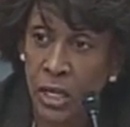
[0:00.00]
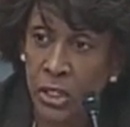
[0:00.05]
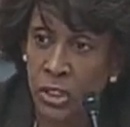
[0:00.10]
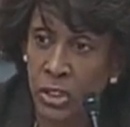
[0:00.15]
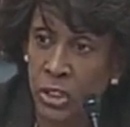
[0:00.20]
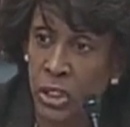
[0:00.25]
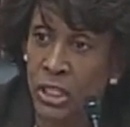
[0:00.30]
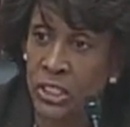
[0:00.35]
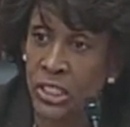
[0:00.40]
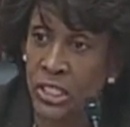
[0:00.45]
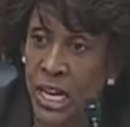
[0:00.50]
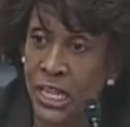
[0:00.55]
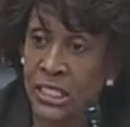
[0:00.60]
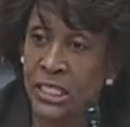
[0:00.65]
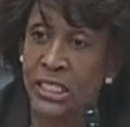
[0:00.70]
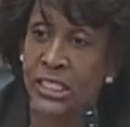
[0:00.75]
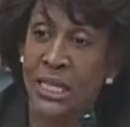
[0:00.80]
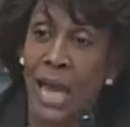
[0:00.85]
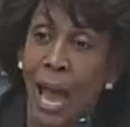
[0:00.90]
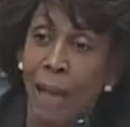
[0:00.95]
should
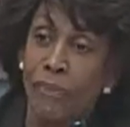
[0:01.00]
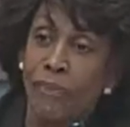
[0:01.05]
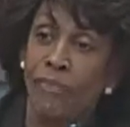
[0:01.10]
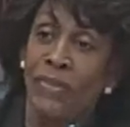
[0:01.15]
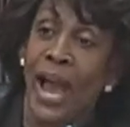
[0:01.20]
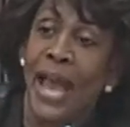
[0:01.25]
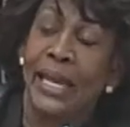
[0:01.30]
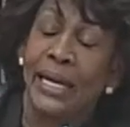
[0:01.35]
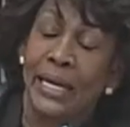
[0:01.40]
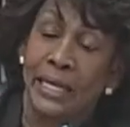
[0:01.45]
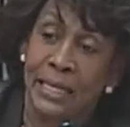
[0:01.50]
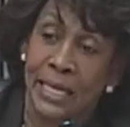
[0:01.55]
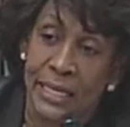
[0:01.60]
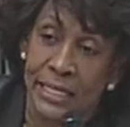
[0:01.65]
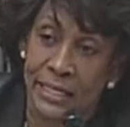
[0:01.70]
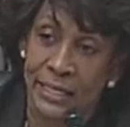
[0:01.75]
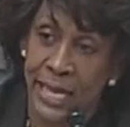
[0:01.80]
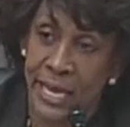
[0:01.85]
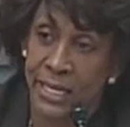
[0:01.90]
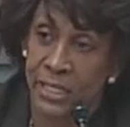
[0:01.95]
just stop fighting
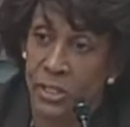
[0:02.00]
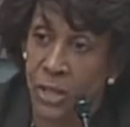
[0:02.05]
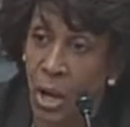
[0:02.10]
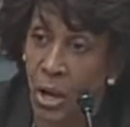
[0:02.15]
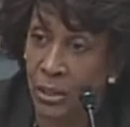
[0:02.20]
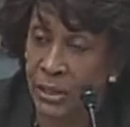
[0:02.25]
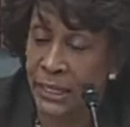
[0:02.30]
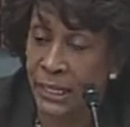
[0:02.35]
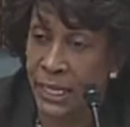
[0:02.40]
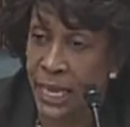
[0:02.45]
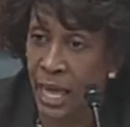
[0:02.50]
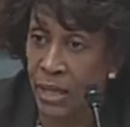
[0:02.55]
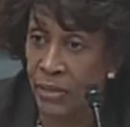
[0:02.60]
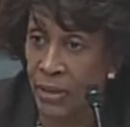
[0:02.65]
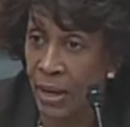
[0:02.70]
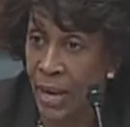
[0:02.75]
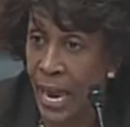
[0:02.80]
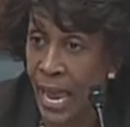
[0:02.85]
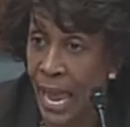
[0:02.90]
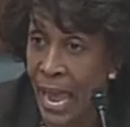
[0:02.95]
these things altogether